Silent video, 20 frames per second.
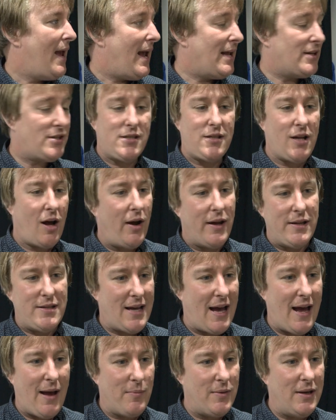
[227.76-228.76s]
It's starting
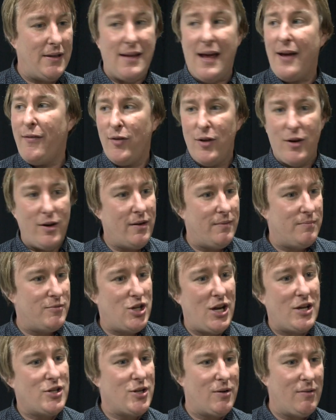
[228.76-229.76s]
to happen in Devon and
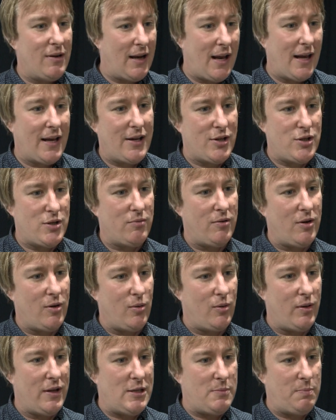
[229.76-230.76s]
Cheshire and Lancashire and
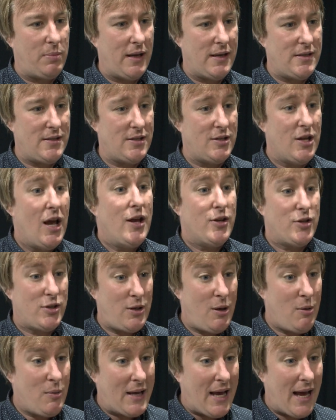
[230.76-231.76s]
all these places. So
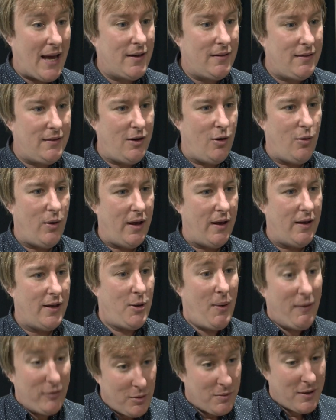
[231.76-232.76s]
you can do it.
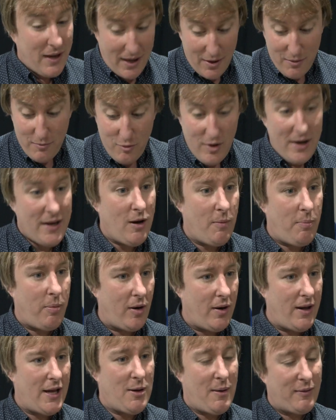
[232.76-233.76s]
You have to kind of read up
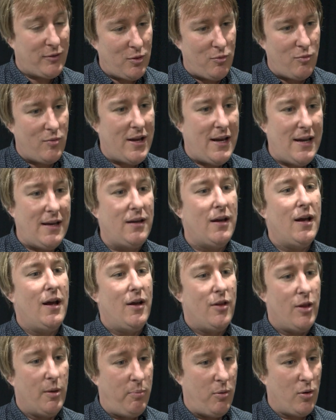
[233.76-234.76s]
on it. You have to read
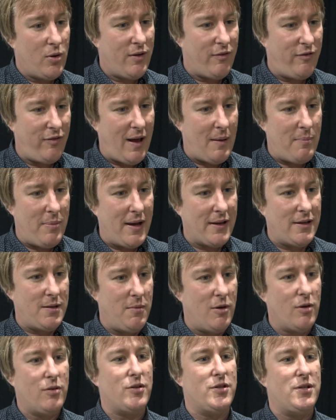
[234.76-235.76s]
the book of Flat Pack
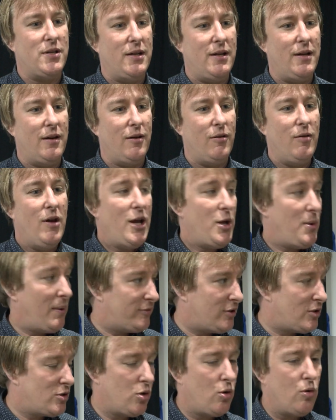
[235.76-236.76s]
Democracy, you know. You have
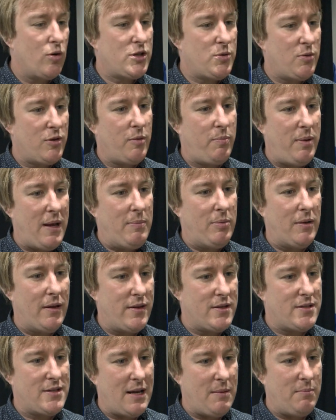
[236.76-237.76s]
to talk to other people in
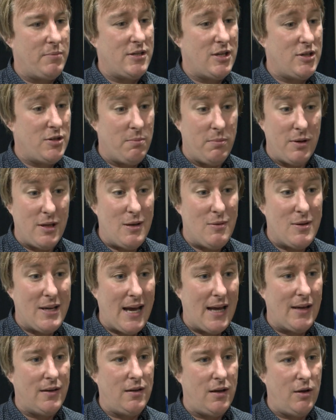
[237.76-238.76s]
the same position, but you
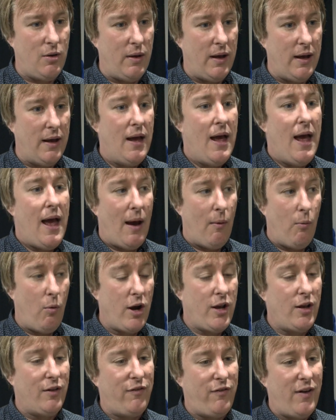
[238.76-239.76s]
can do it. And
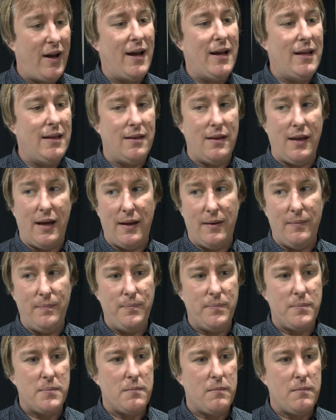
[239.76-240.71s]
what you'll find then